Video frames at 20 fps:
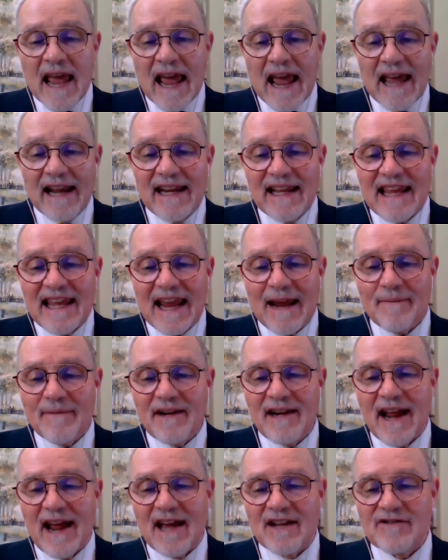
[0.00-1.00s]
And he came to
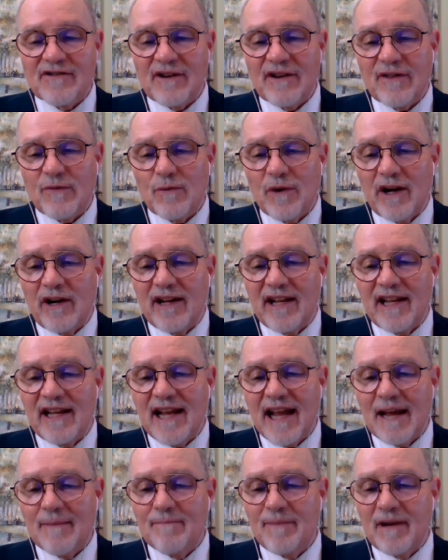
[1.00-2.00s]
Nazareth, where he
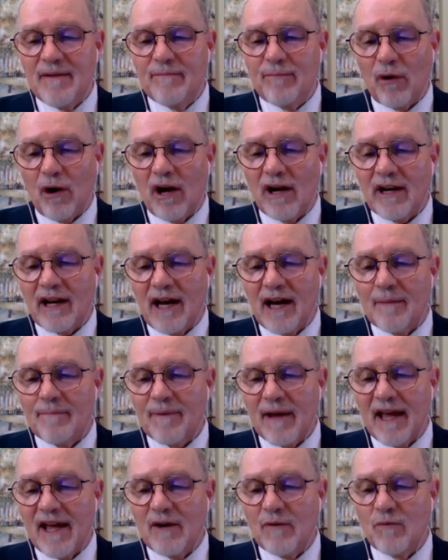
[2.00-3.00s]
had been brought up,
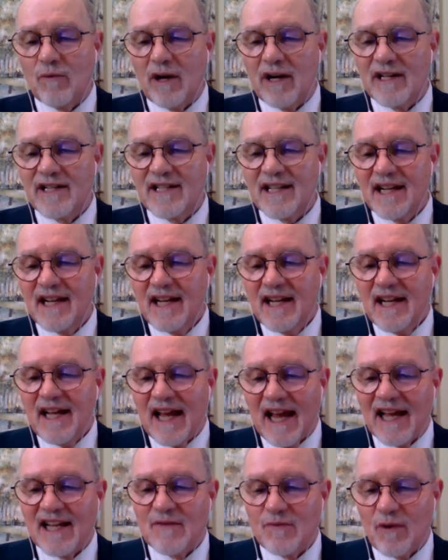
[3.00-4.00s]
and was,
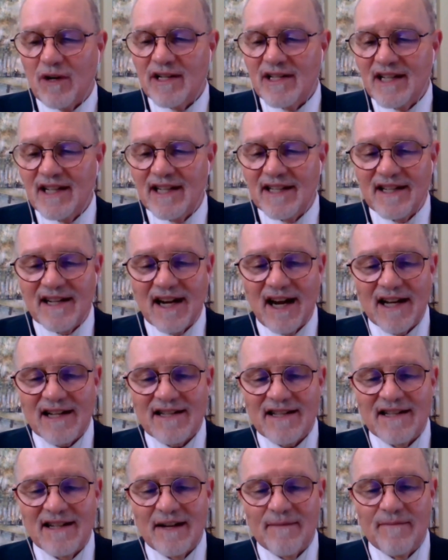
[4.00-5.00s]
as was his
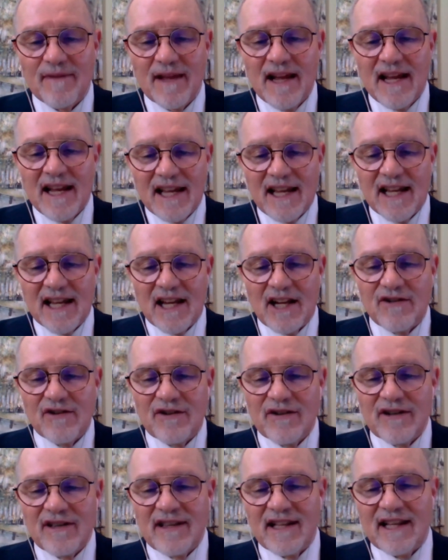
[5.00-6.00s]
custom, he
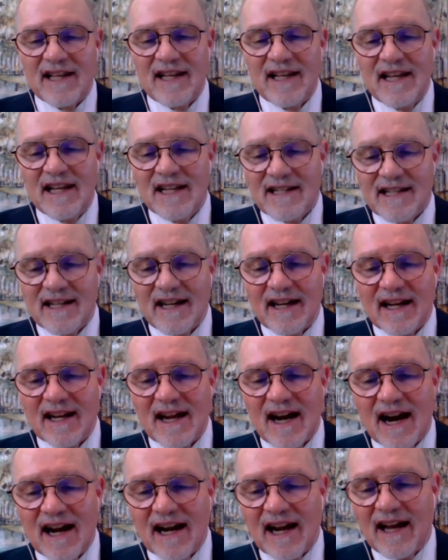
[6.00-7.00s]
entered the
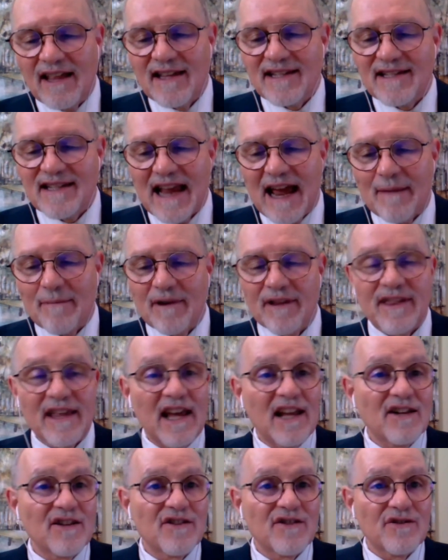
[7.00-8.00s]
synagogue on the Sabbath
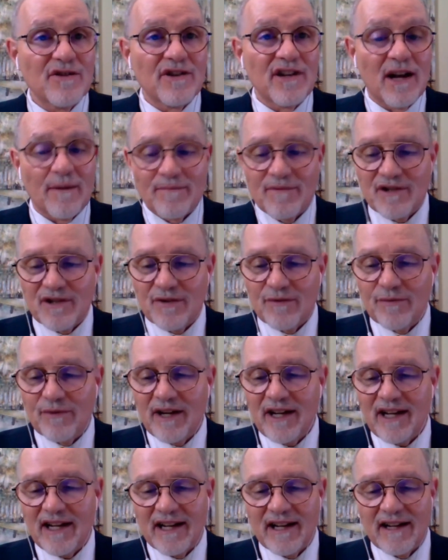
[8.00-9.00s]
and stood up to
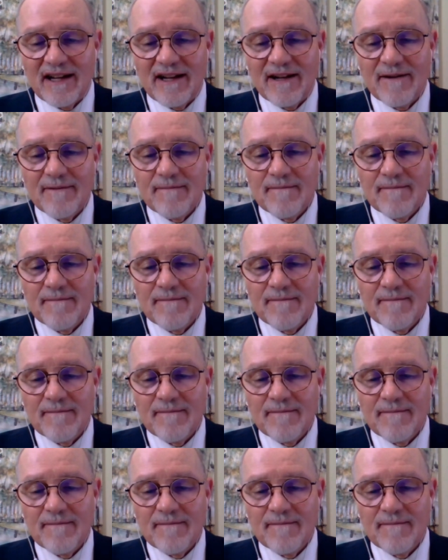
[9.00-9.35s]
read.